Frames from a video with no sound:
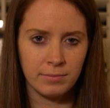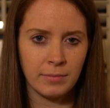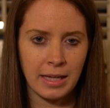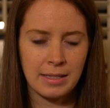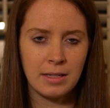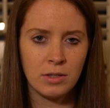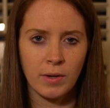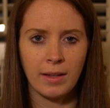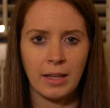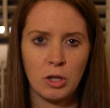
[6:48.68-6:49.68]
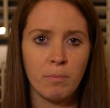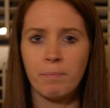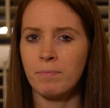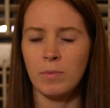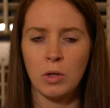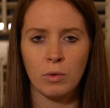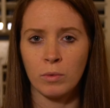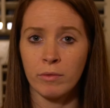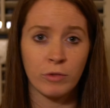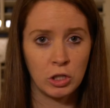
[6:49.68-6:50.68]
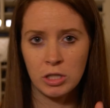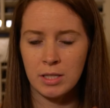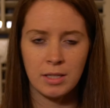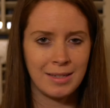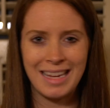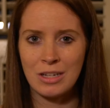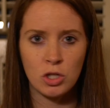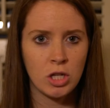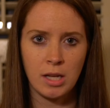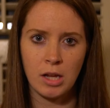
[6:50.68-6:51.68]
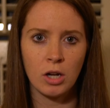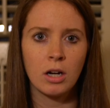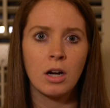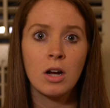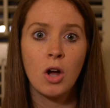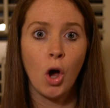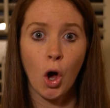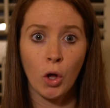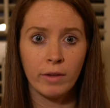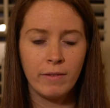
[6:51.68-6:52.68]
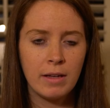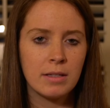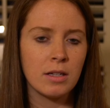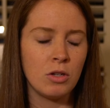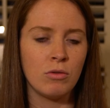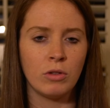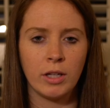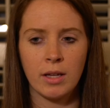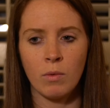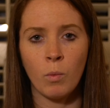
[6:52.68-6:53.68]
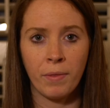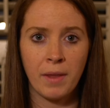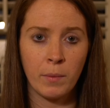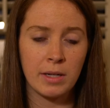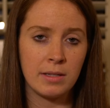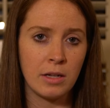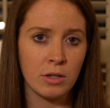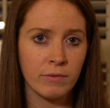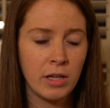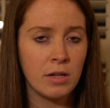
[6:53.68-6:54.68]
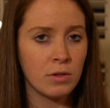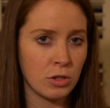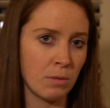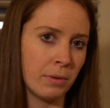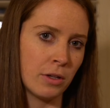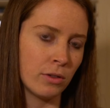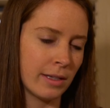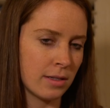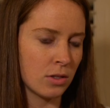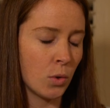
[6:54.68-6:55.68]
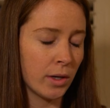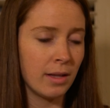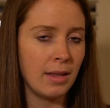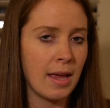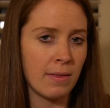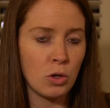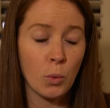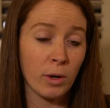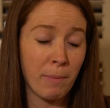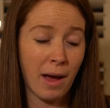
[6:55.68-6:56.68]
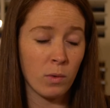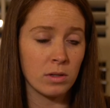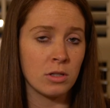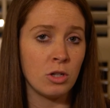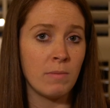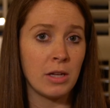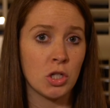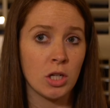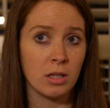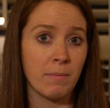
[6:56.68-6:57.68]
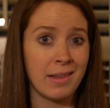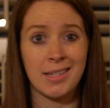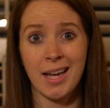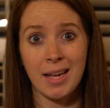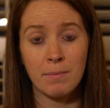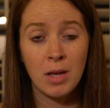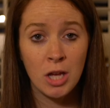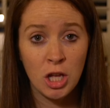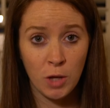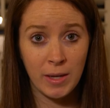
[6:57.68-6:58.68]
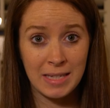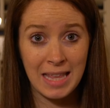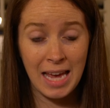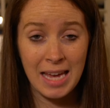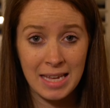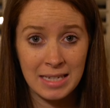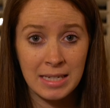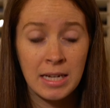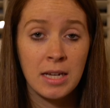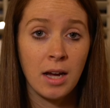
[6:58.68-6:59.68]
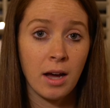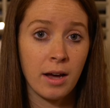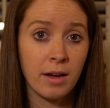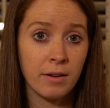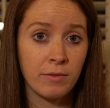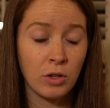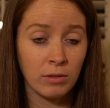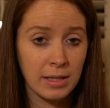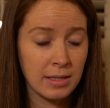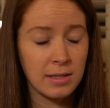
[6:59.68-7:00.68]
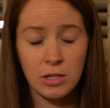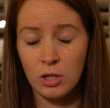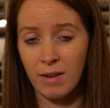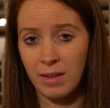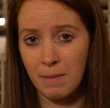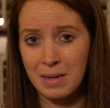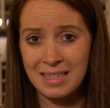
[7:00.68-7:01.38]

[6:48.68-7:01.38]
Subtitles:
lessons, right? Like you reverse engineer all of it. You look at what they want to see in your videos, so you plan your lessons accordingly, and then you work backwards. So you make sure that by the time you get to the end of your lessons and you're giving them an